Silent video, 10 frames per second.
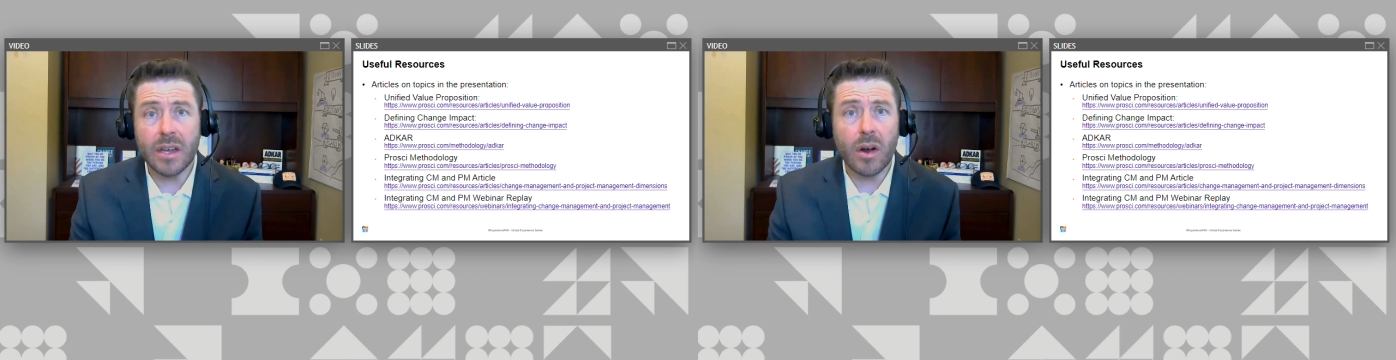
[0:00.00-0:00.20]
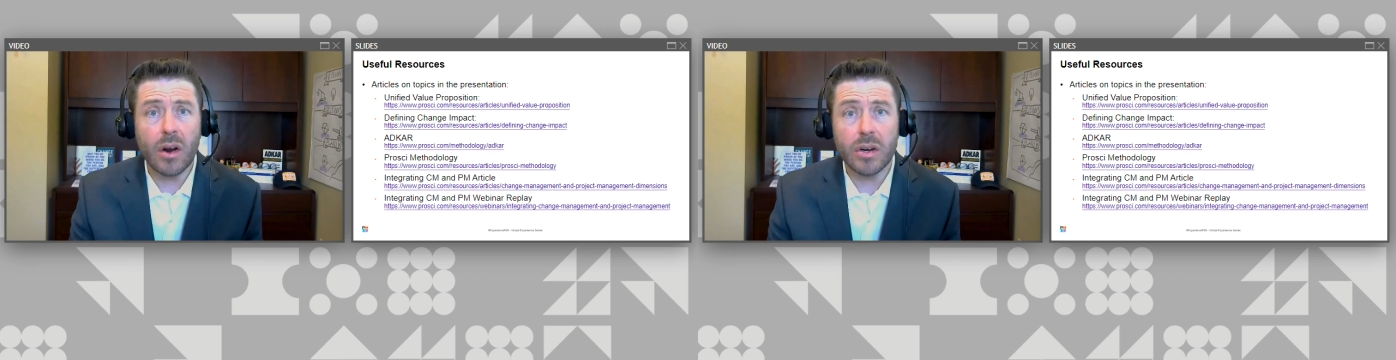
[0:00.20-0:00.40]

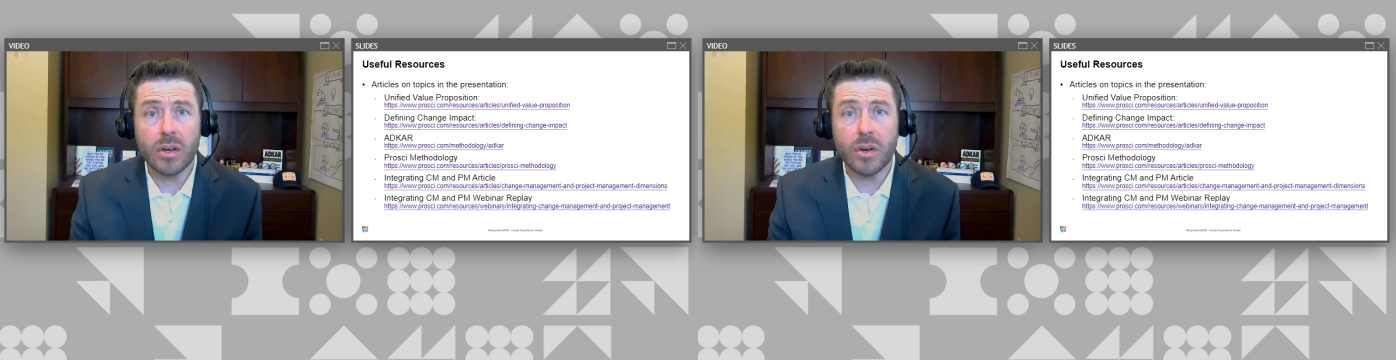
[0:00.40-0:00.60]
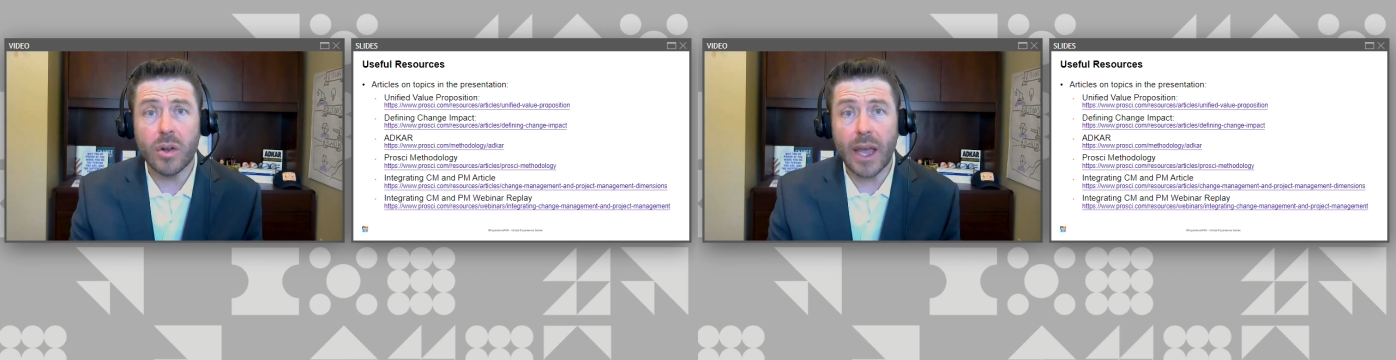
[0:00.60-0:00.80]
an
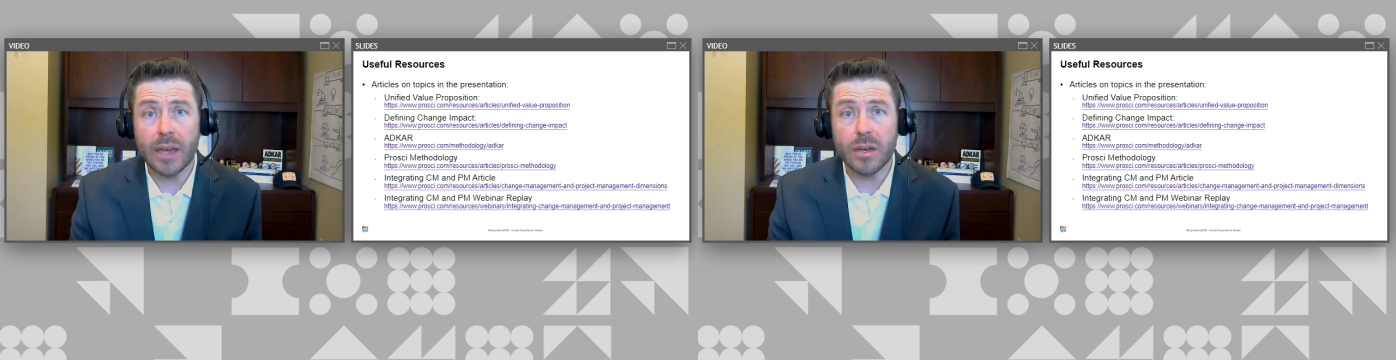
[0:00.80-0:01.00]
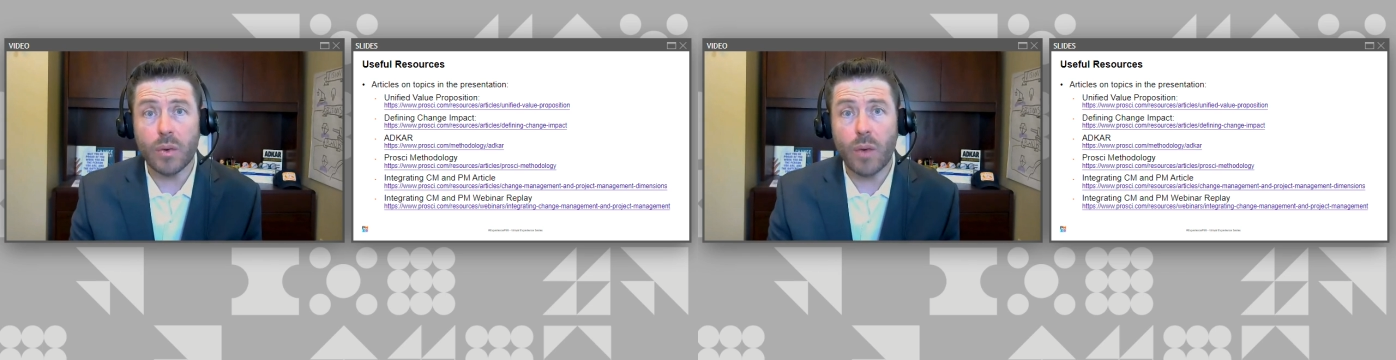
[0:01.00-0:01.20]
article
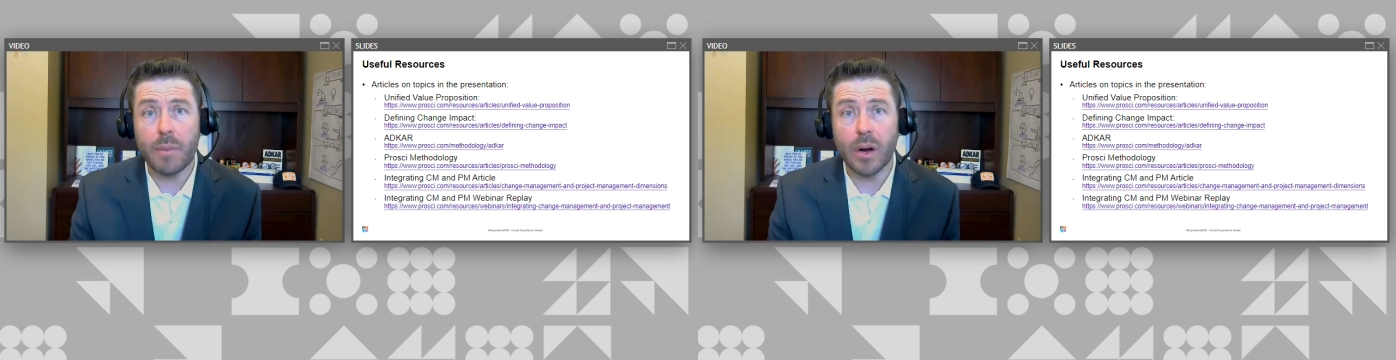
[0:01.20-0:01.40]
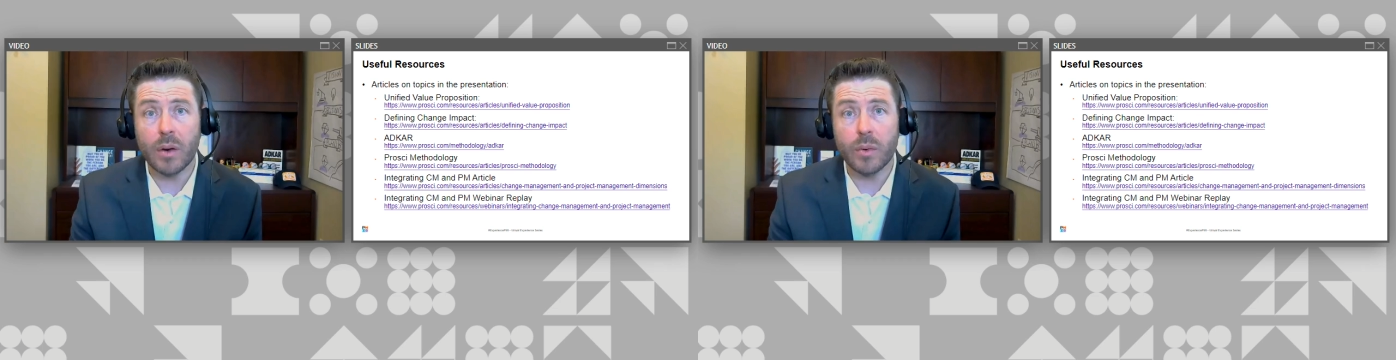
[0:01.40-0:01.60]
and a
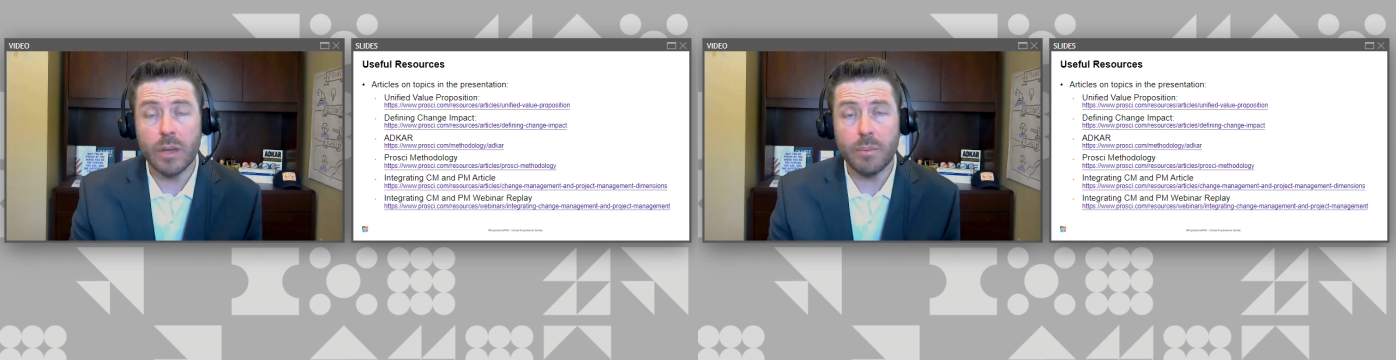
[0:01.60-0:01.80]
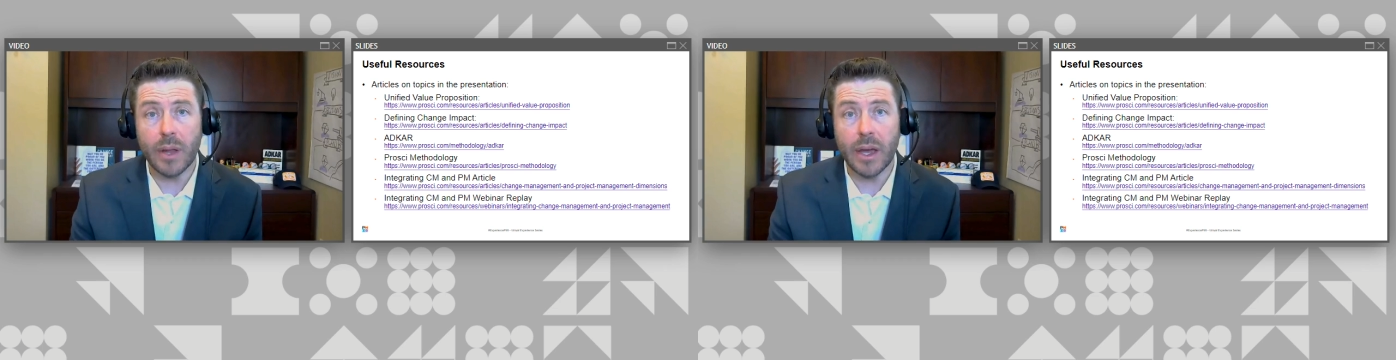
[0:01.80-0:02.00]
webinar
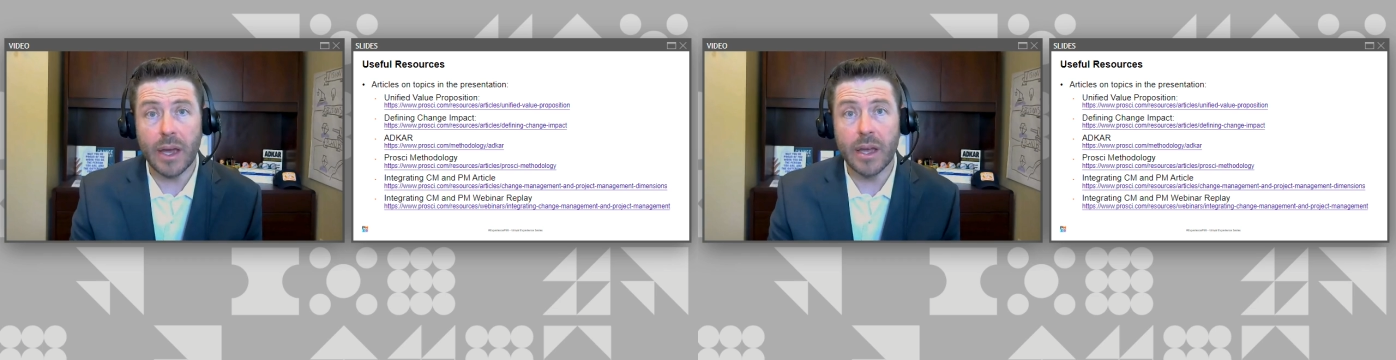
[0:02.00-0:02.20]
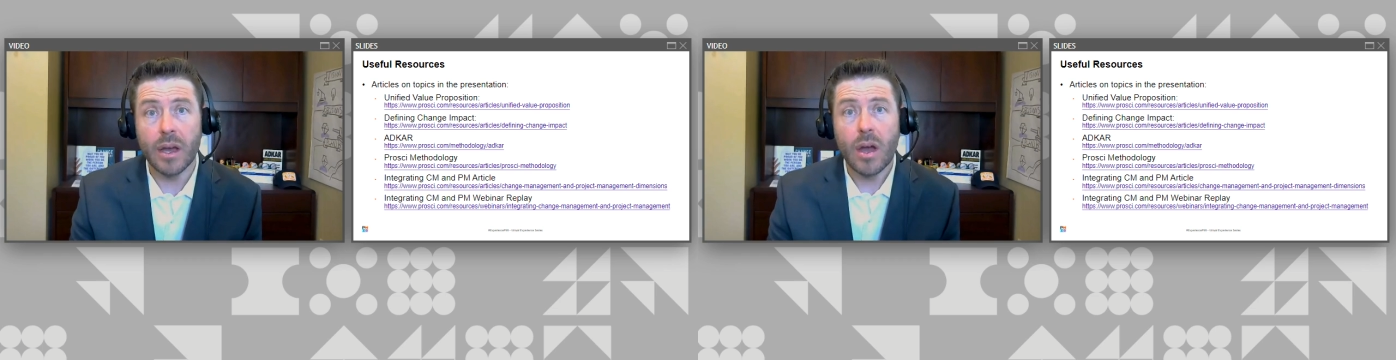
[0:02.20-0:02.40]
replay